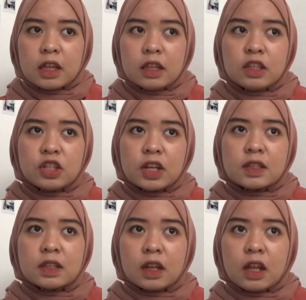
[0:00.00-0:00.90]
it is
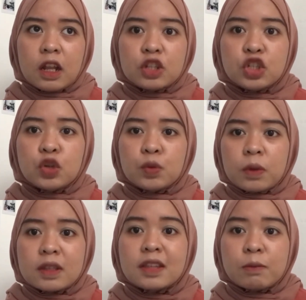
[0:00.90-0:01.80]
just an
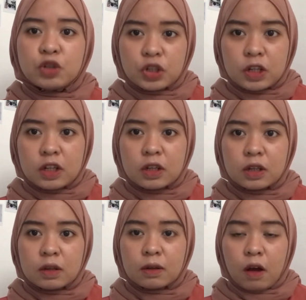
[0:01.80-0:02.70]
assumption
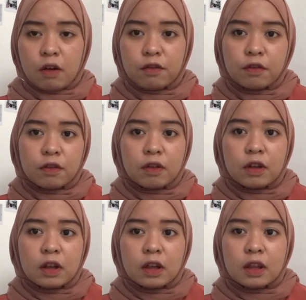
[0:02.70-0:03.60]
of
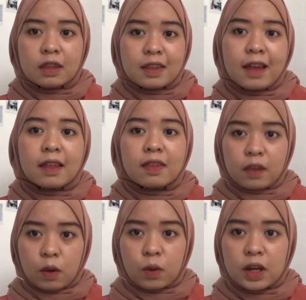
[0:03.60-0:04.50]
that
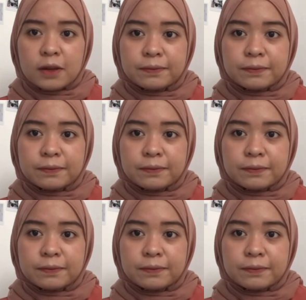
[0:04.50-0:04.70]
theory.